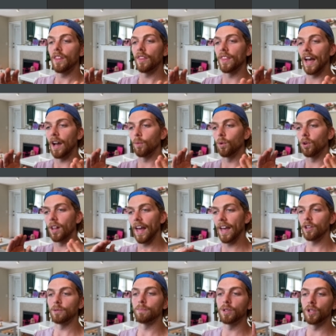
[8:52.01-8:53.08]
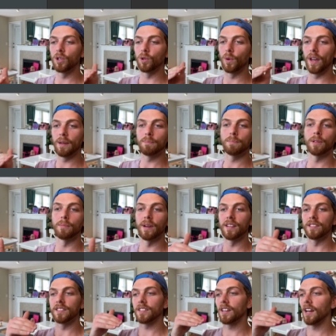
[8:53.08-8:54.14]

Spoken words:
that will help you implement